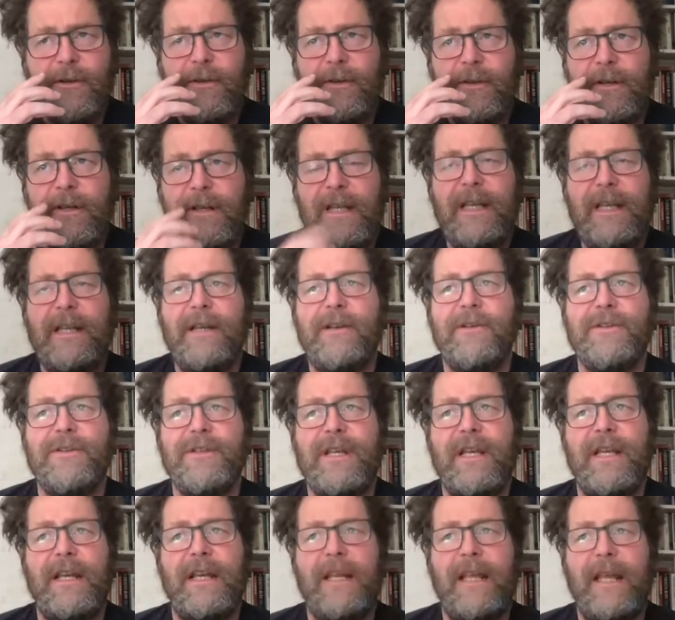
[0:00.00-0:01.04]
leaders
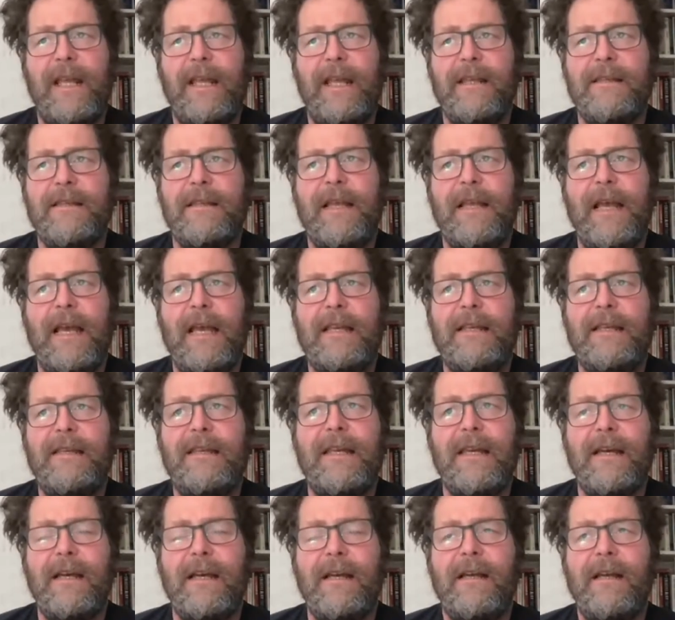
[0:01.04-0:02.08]
in is the
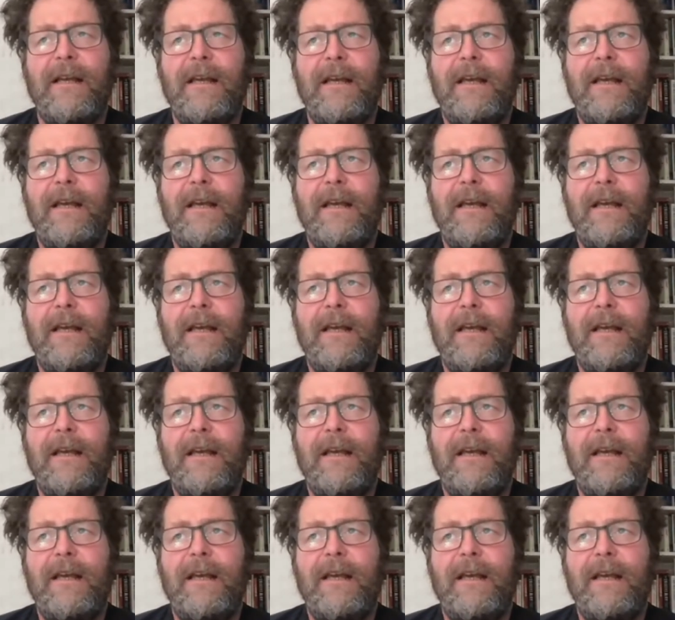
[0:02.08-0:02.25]
idea